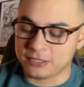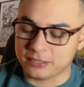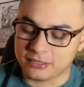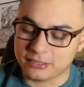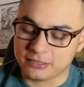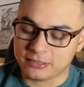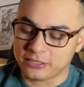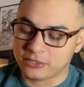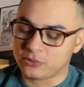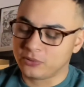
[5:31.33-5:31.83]

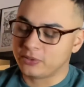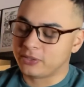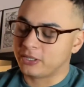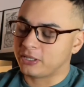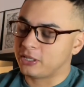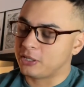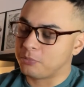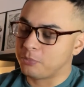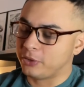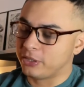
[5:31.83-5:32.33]
This was a
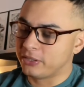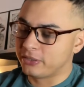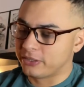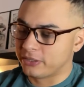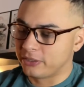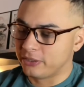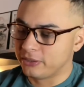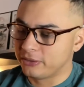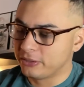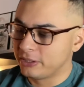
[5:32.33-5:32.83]
couple years
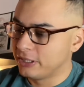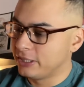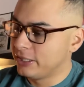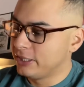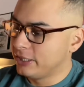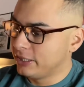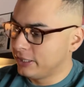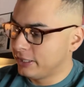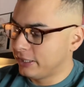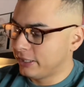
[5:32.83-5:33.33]
ago,
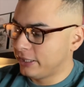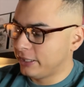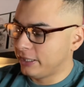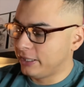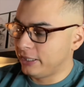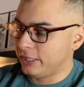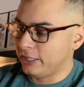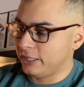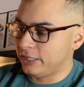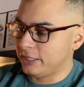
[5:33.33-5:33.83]

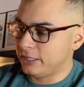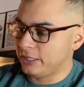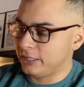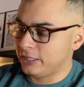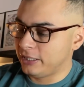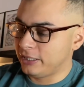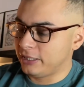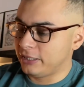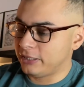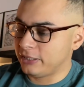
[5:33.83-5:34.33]

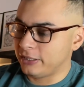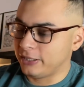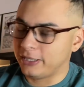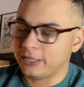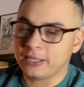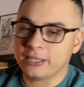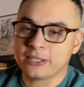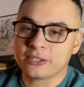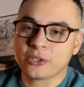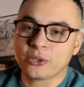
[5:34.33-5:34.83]
and
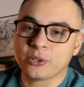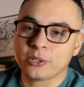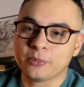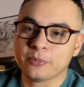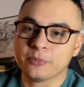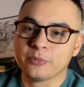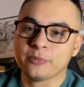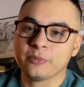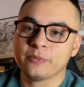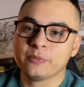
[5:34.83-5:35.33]
I showed
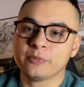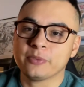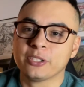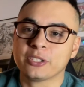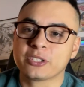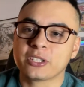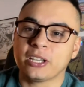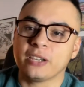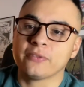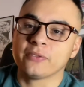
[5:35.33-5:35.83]
him
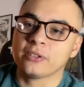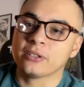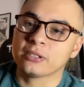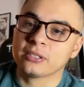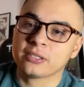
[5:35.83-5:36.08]
this cover.